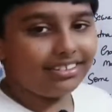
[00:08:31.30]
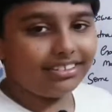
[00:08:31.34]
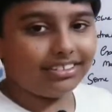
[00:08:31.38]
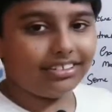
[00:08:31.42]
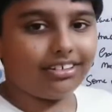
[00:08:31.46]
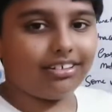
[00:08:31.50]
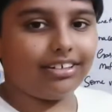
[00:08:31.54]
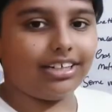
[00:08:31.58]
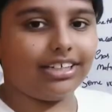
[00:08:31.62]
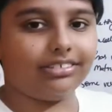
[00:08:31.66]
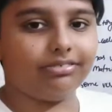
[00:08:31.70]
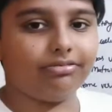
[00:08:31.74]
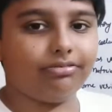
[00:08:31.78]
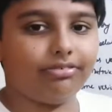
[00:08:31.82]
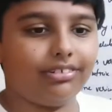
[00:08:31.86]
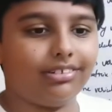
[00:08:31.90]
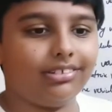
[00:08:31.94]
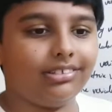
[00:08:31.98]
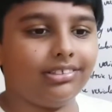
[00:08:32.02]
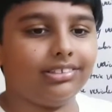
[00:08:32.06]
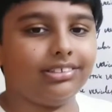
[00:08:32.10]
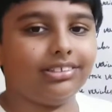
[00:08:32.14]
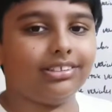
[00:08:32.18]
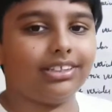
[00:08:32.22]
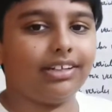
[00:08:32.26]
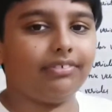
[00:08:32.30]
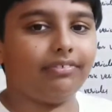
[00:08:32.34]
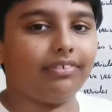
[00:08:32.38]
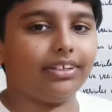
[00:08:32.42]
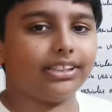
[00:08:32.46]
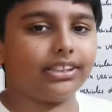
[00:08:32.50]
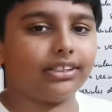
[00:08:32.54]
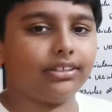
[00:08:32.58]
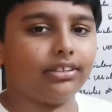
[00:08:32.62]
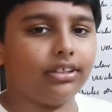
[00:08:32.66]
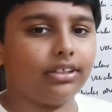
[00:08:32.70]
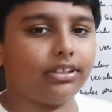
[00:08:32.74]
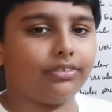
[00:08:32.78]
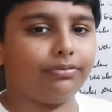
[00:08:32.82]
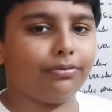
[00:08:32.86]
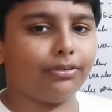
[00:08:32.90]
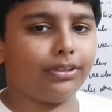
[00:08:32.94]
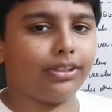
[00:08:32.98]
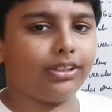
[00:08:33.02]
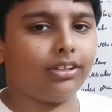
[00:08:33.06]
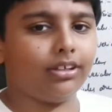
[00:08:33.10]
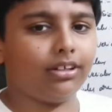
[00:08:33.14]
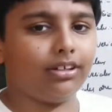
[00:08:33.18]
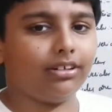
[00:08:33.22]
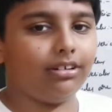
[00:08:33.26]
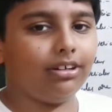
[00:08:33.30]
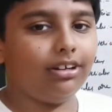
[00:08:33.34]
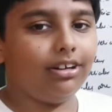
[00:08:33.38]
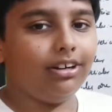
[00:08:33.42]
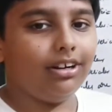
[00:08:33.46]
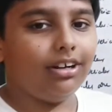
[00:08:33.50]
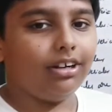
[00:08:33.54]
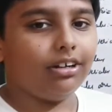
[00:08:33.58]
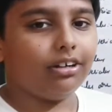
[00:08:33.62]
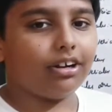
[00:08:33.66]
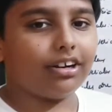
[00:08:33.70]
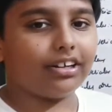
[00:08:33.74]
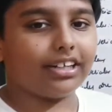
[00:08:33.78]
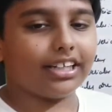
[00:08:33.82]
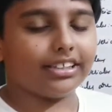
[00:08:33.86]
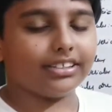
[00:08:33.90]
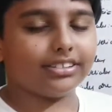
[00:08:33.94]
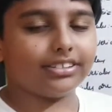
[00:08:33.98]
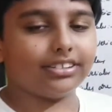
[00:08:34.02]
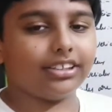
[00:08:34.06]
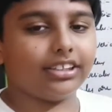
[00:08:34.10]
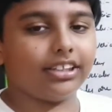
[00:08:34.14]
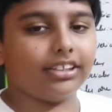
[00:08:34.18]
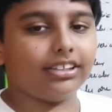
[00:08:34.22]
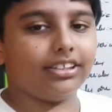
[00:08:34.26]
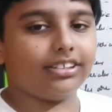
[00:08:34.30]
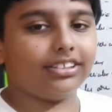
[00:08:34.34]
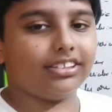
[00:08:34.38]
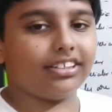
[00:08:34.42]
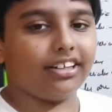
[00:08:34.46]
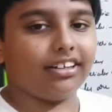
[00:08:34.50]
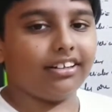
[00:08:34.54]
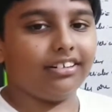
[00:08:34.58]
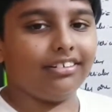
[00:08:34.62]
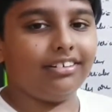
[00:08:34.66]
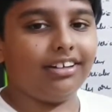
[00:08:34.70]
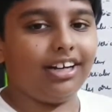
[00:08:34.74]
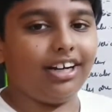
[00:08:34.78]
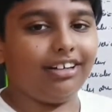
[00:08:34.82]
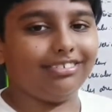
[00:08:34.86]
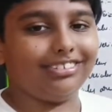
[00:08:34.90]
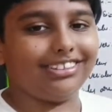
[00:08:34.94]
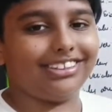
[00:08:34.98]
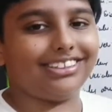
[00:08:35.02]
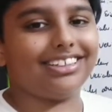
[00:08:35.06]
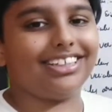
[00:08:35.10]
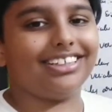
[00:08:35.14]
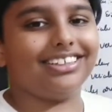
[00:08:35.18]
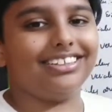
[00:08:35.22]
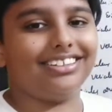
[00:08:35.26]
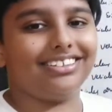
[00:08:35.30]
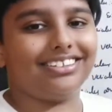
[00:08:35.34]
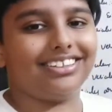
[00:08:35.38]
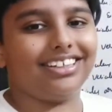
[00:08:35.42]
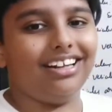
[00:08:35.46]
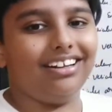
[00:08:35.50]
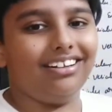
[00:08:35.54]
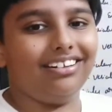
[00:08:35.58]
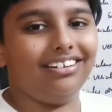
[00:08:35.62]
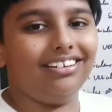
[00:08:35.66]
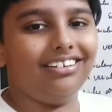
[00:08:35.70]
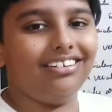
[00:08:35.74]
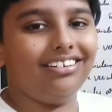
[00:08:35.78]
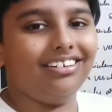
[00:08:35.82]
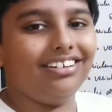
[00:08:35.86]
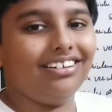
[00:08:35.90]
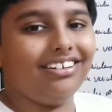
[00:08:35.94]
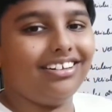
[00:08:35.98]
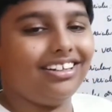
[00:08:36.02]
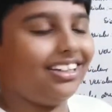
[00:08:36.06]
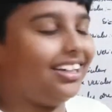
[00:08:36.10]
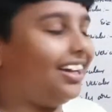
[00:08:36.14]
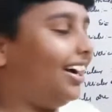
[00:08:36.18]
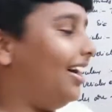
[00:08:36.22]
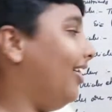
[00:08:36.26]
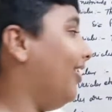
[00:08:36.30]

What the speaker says: are, of course, the vesicles which are not inside the cell, outside the cell. Yeah.